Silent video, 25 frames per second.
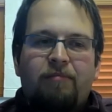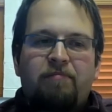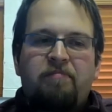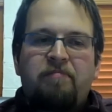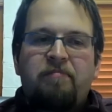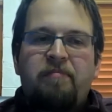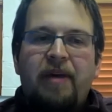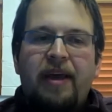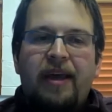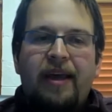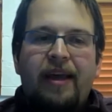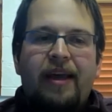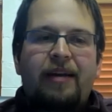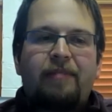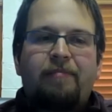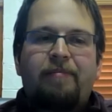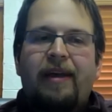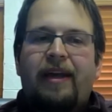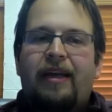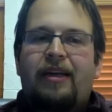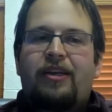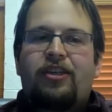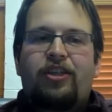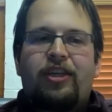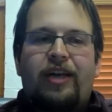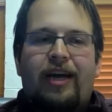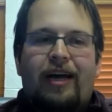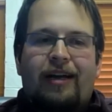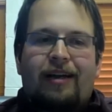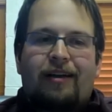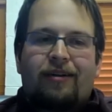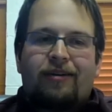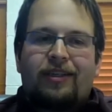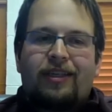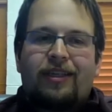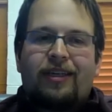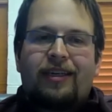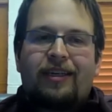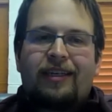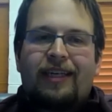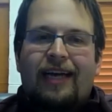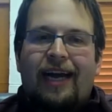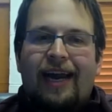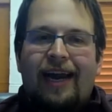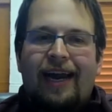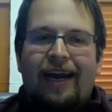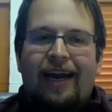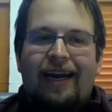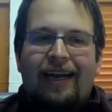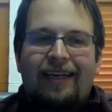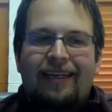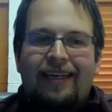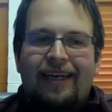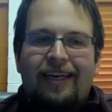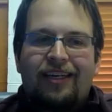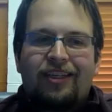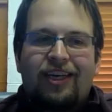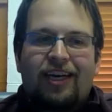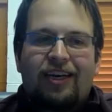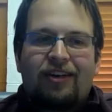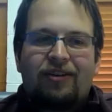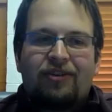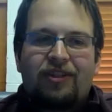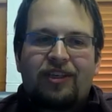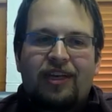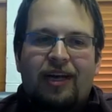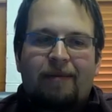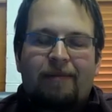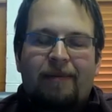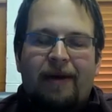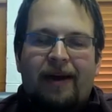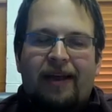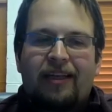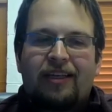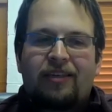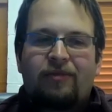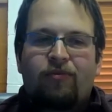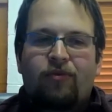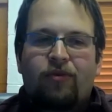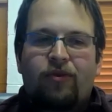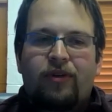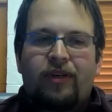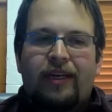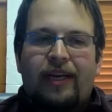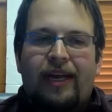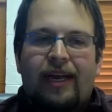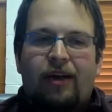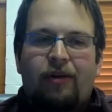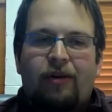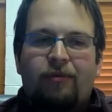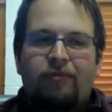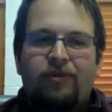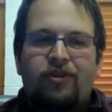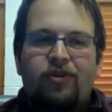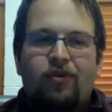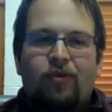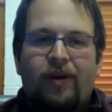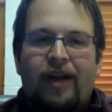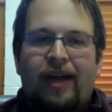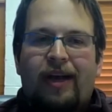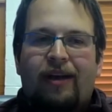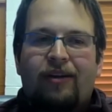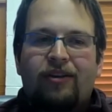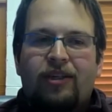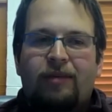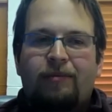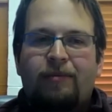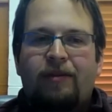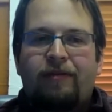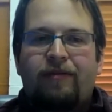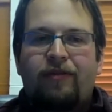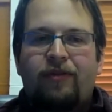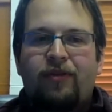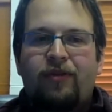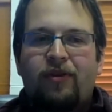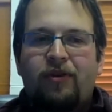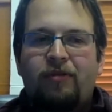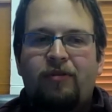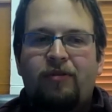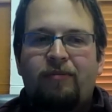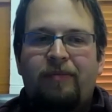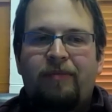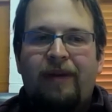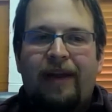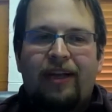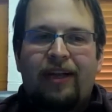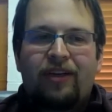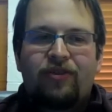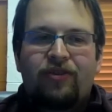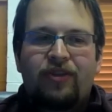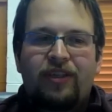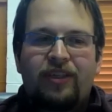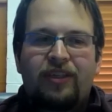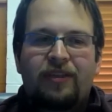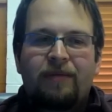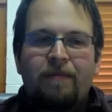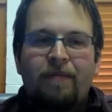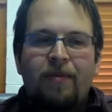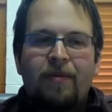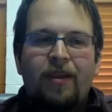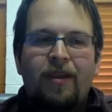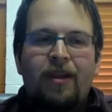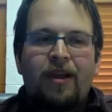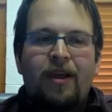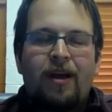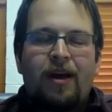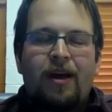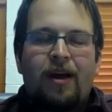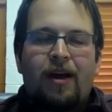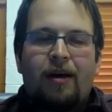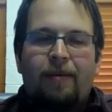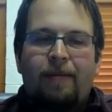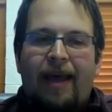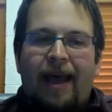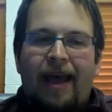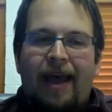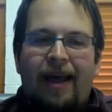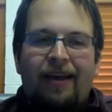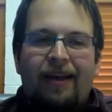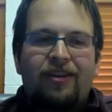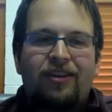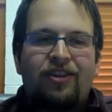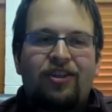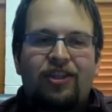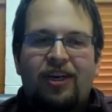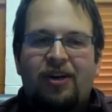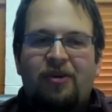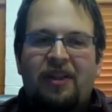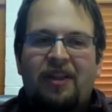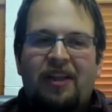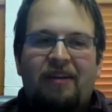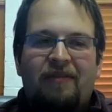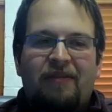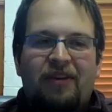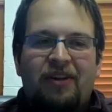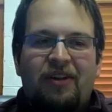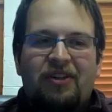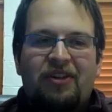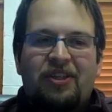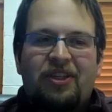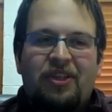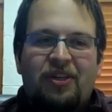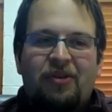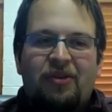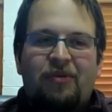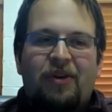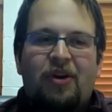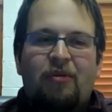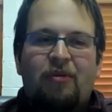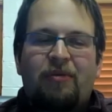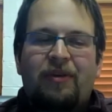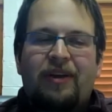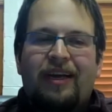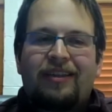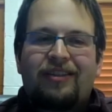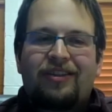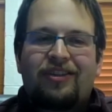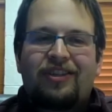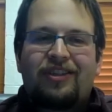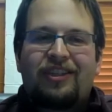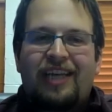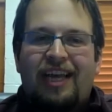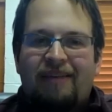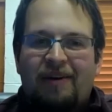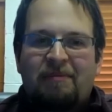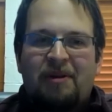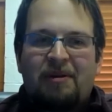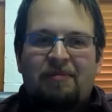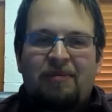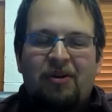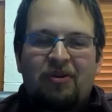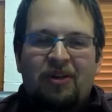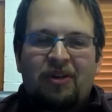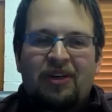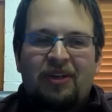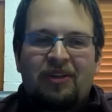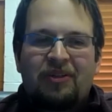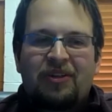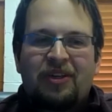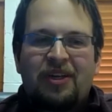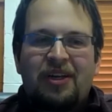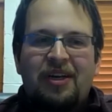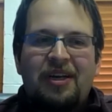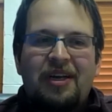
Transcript: Big shout out to Diane and TJ who stopped by this morning to help sort out some of our food pantries. Ed and Cheryl, we love you too. We hope you guys are safe up in the Poconos.